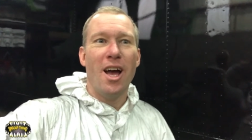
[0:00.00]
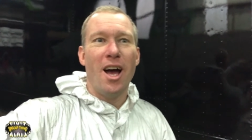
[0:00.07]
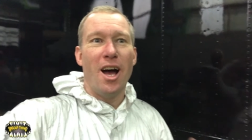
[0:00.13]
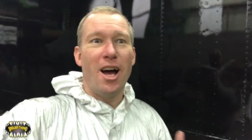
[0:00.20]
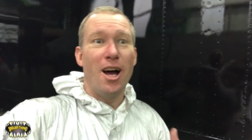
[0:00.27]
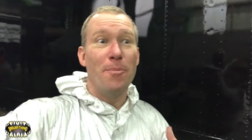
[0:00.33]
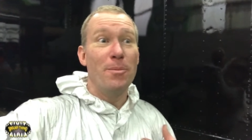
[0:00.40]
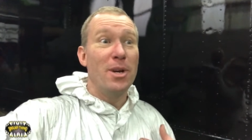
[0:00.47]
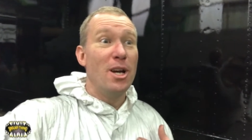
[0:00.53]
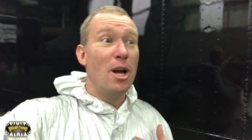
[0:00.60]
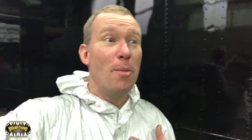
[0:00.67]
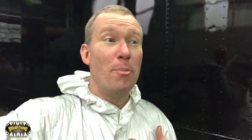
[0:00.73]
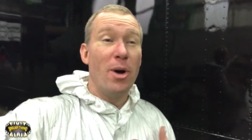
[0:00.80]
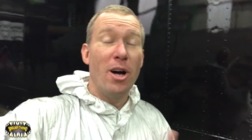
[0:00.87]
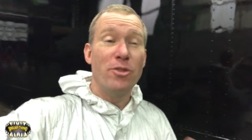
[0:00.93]

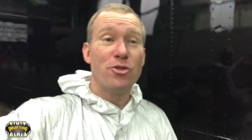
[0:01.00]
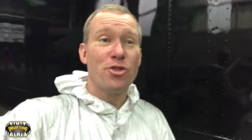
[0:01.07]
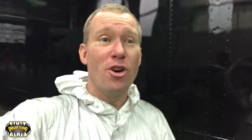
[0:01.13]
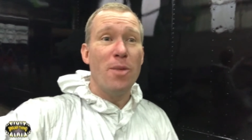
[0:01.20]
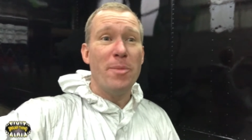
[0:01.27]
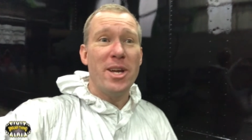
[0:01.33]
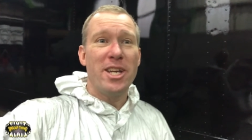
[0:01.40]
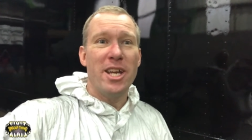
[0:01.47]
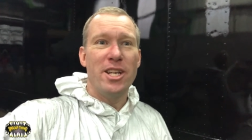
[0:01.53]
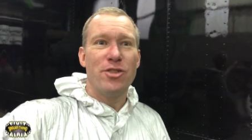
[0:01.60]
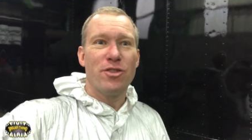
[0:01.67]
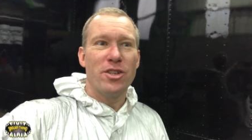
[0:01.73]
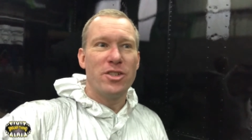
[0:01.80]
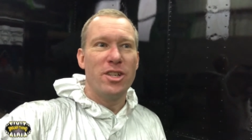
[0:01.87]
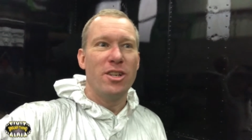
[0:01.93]
but I try and make it
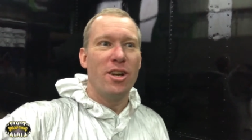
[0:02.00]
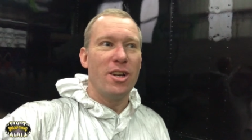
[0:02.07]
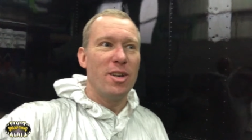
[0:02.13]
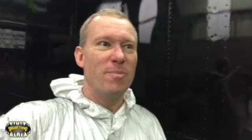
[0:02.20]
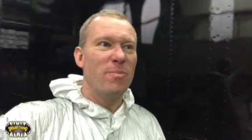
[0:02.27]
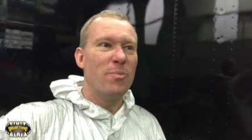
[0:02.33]
interesting. Like